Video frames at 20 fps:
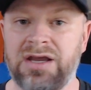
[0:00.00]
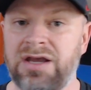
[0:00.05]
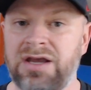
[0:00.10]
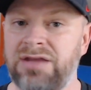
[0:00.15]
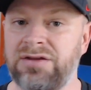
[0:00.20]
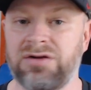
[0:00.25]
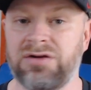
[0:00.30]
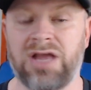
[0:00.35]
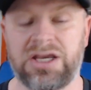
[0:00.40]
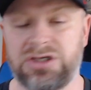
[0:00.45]

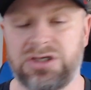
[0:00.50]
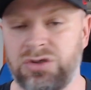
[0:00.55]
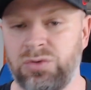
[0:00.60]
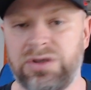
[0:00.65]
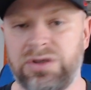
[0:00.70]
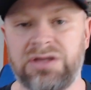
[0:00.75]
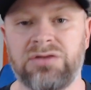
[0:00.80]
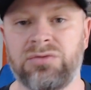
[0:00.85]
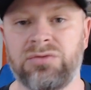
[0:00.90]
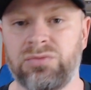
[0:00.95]
They're like, you
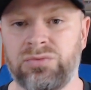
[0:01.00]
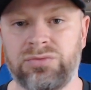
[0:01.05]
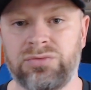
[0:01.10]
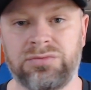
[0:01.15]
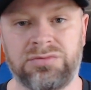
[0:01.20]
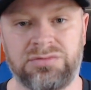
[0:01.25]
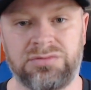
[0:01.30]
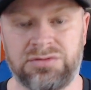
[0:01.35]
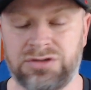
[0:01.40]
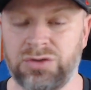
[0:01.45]
either
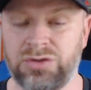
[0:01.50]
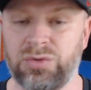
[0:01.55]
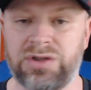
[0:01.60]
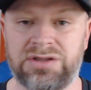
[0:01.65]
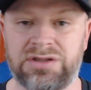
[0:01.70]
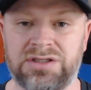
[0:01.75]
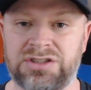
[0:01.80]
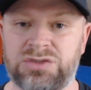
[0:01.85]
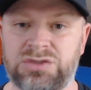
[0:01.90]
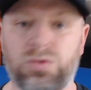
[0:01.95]
do it
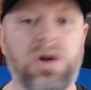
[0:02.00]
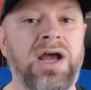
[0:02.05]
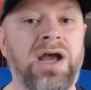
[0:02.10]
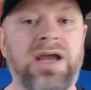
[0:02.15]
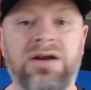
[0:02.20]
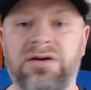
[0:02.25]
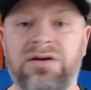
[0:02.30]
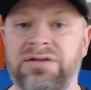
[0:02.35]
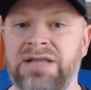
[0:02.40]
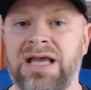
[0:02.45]
this way
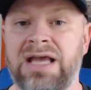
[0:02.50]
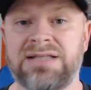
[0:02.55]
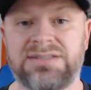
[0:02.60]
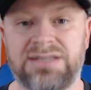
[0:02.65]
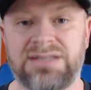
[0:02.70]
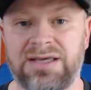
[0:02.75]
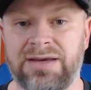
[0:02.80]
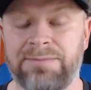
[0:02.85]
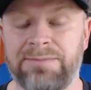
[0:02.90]
and that's it.